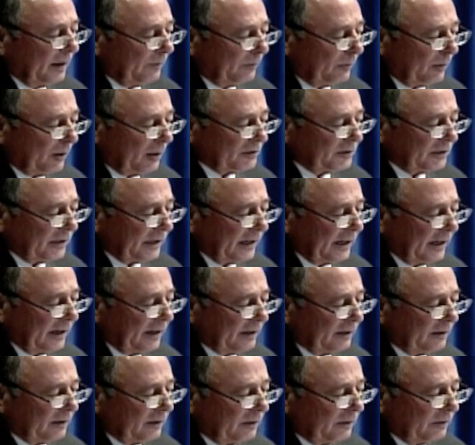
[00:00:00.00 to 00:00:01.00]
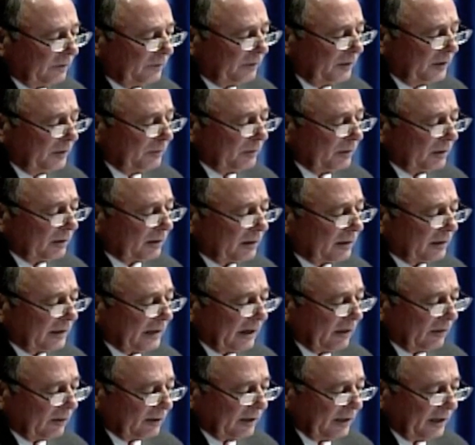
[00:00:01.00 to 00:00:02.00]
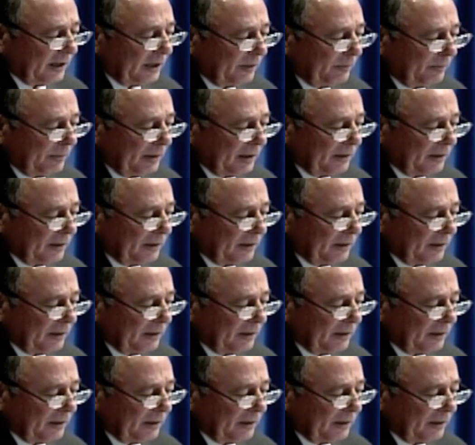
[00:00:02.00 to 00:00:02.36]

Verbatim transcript: project had uh, FEMA calculated